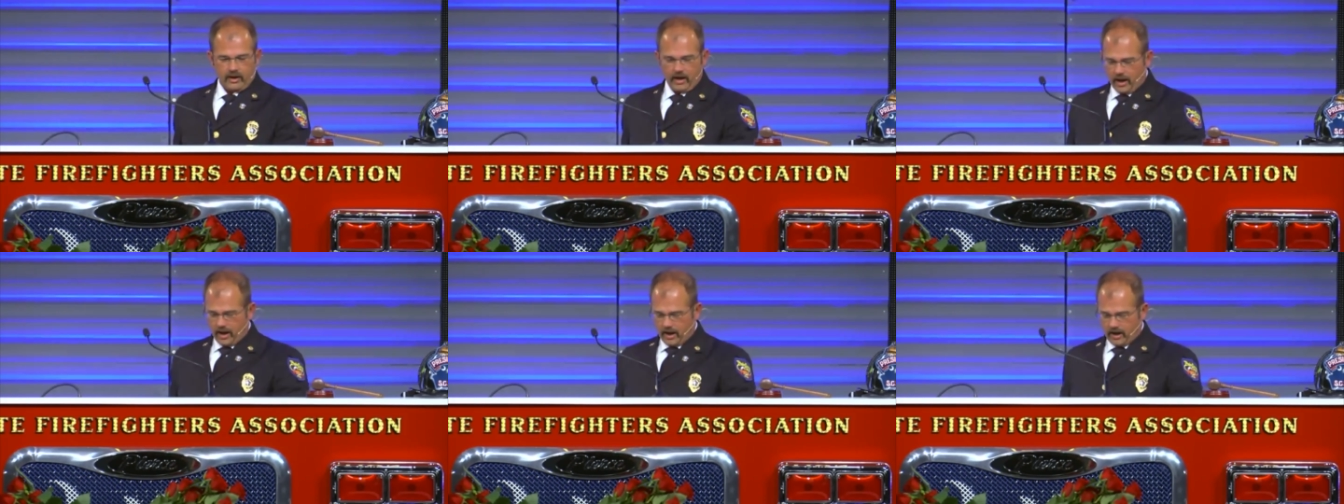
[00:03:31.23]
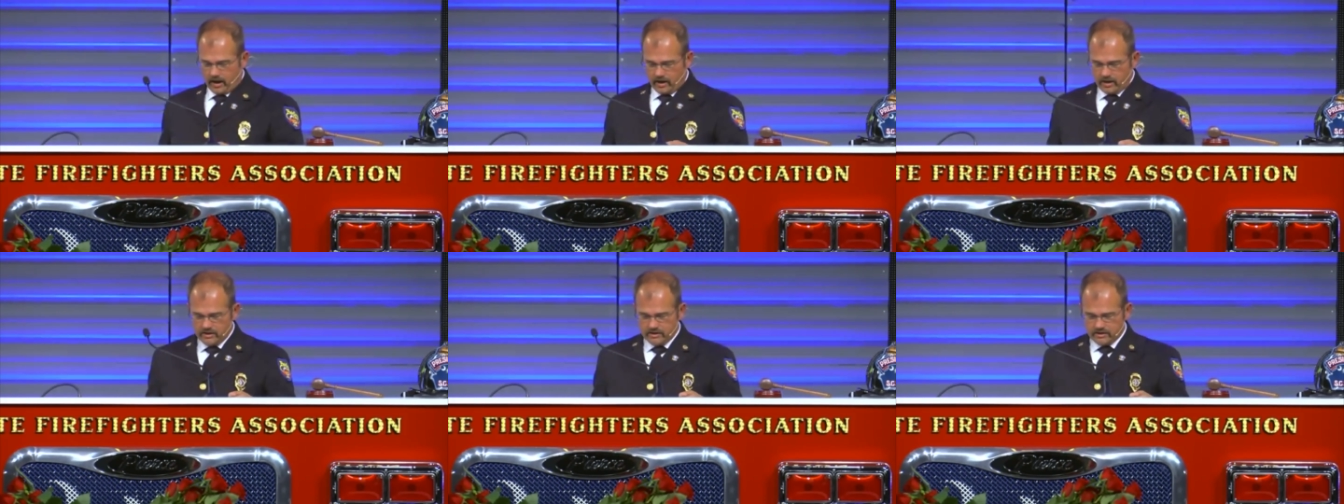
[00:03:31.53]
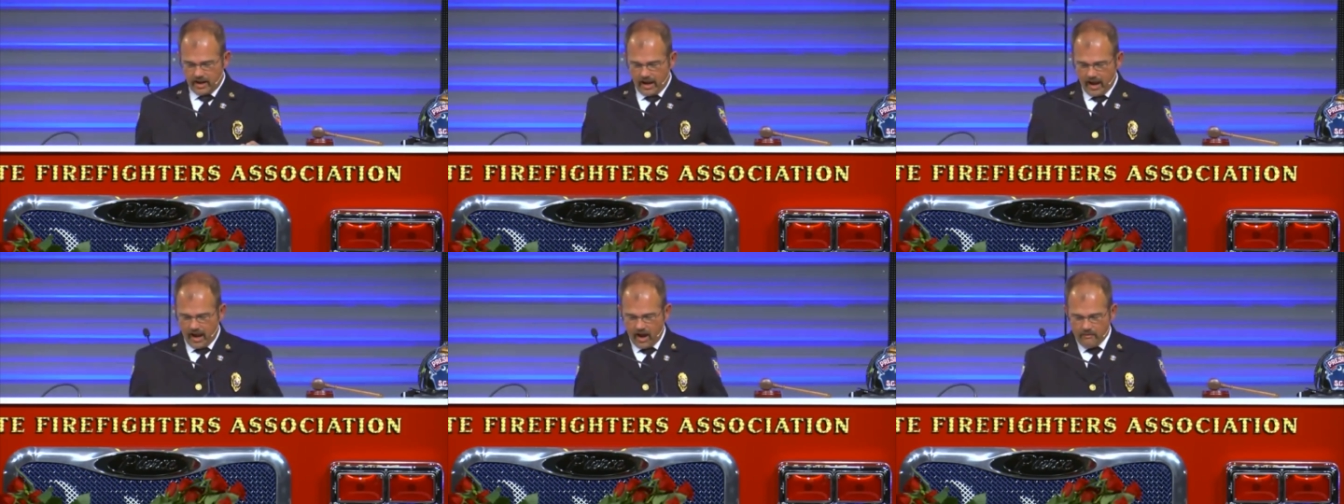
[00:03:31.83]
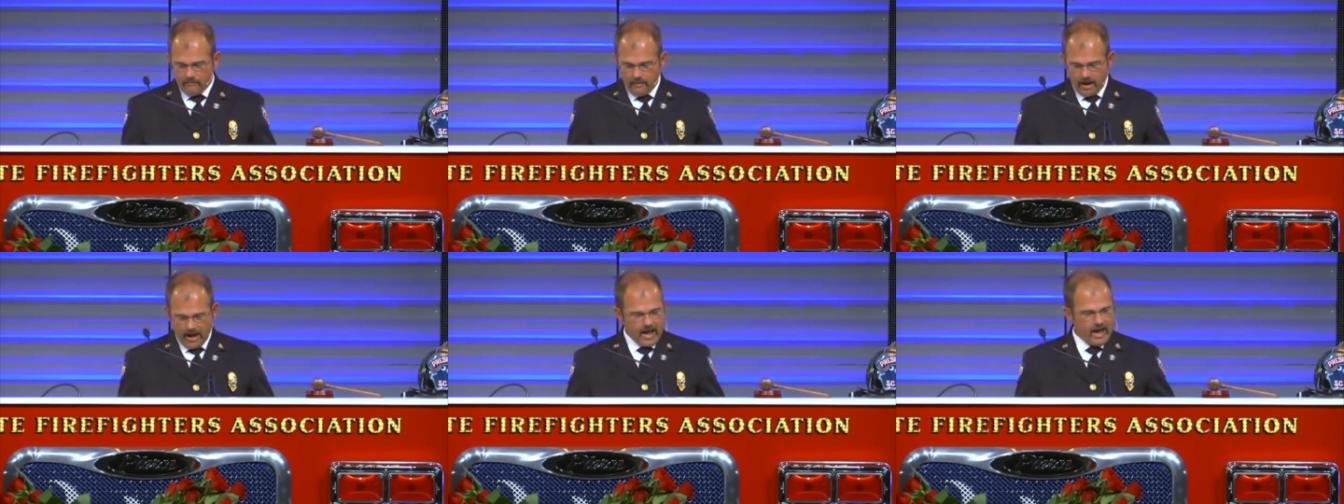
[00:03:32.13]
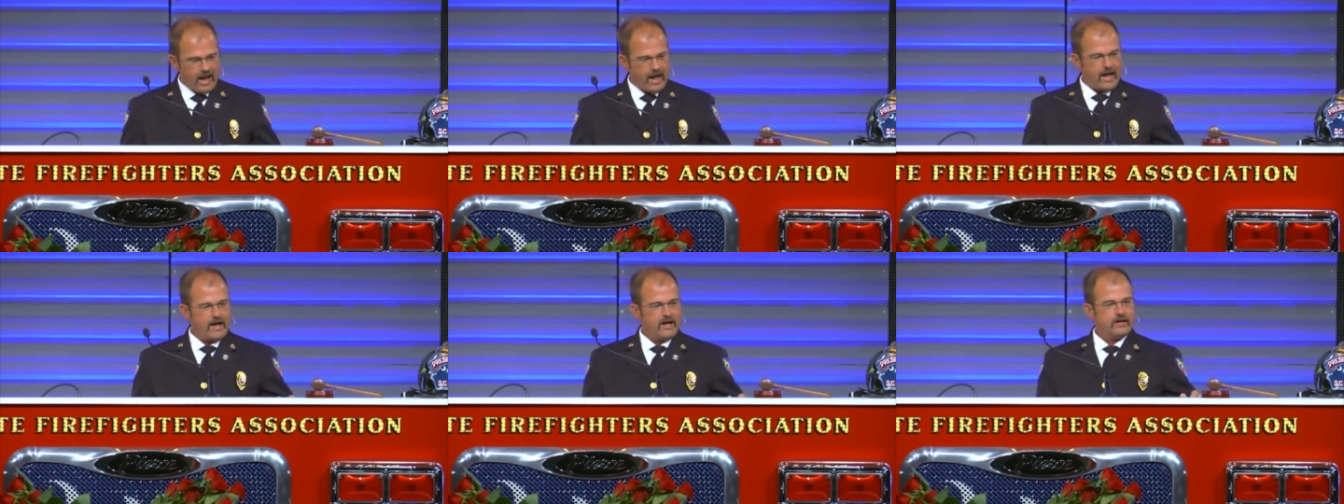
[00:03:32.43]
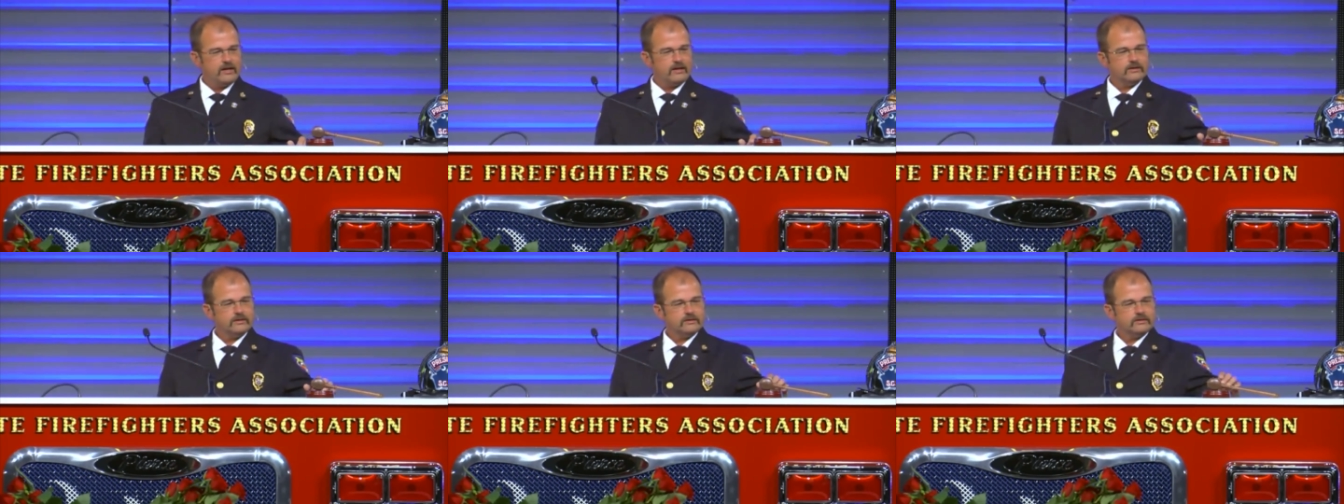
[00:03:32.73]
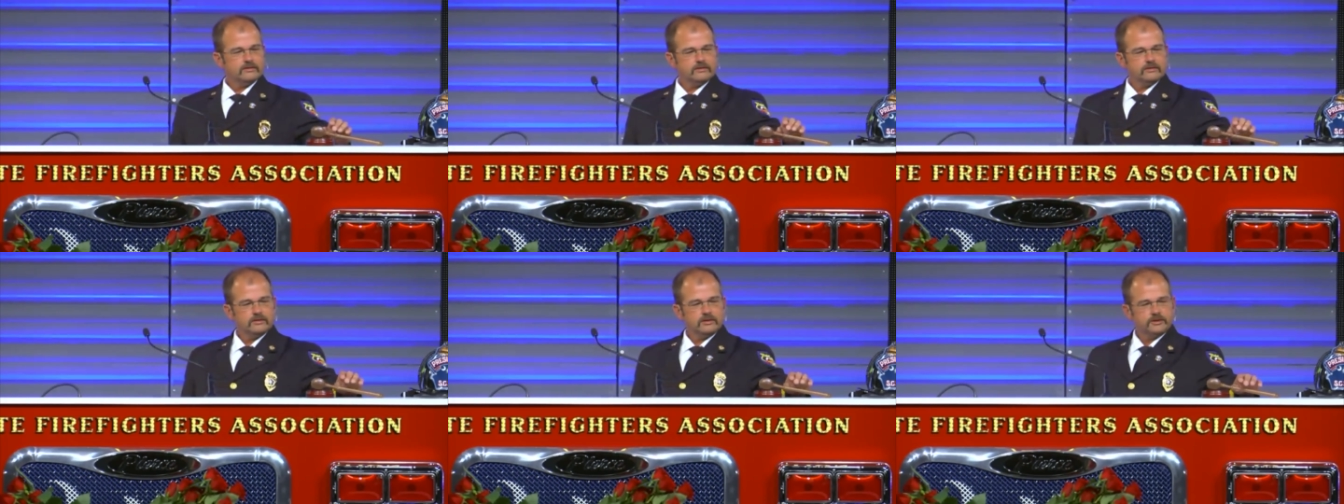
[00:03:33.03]
And it is now my
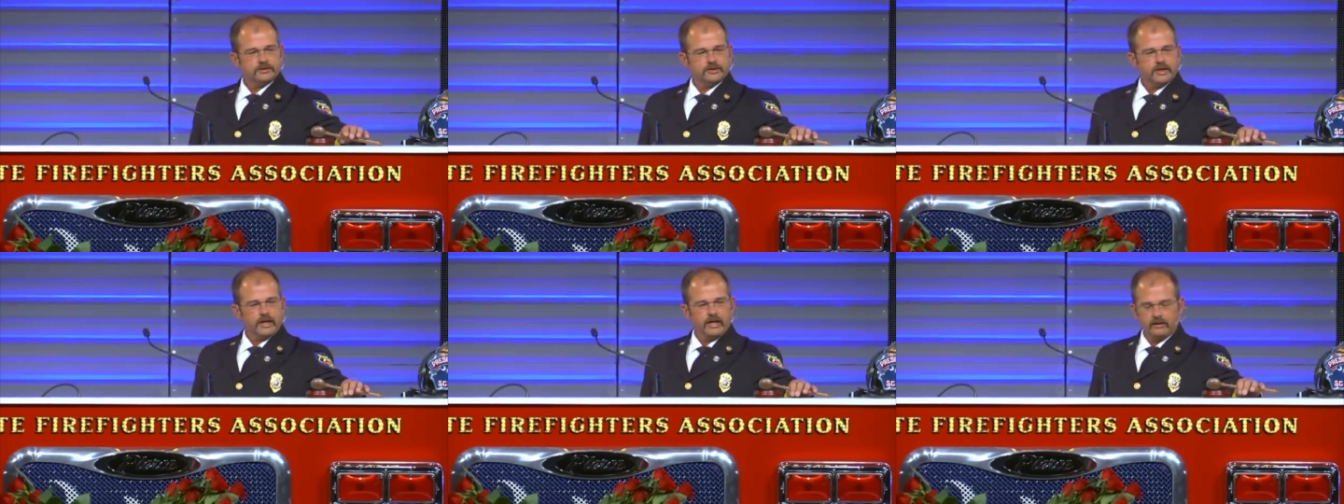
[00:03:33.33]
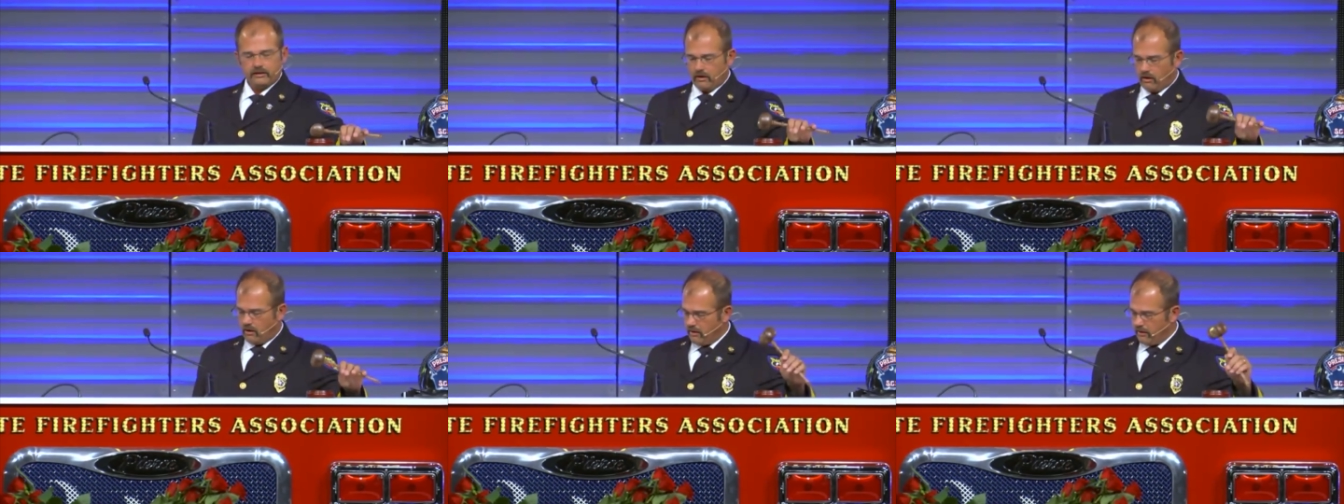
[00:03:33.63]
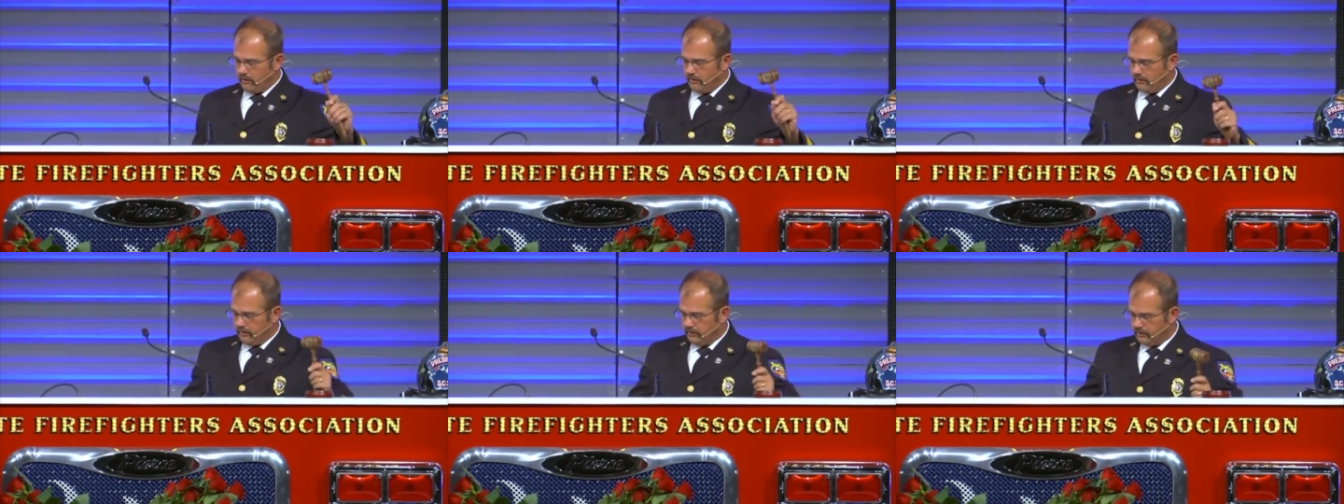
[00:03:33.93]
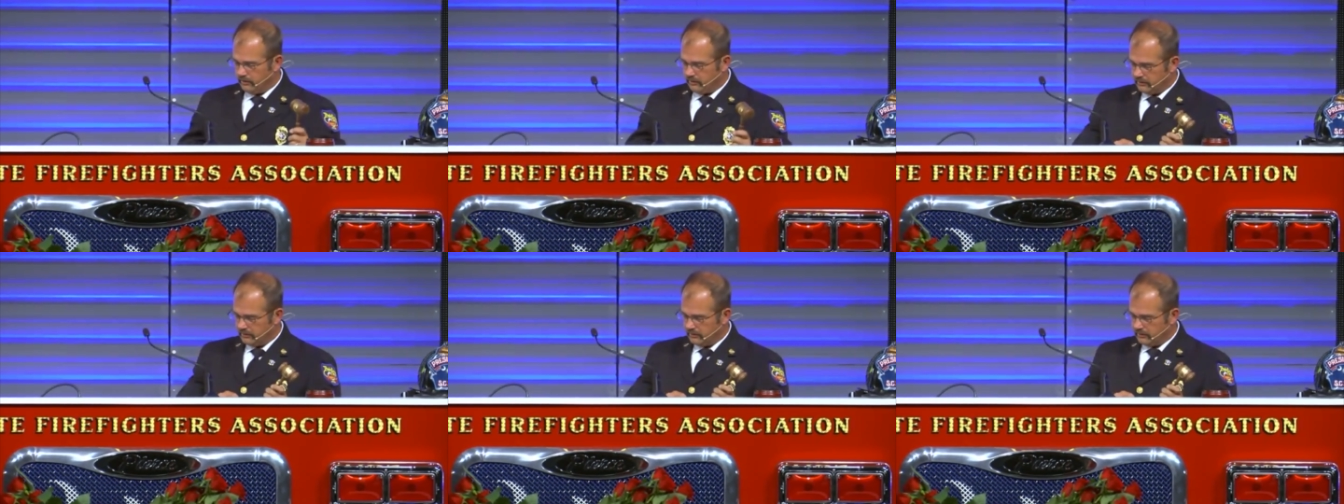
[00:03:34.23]
distinct honor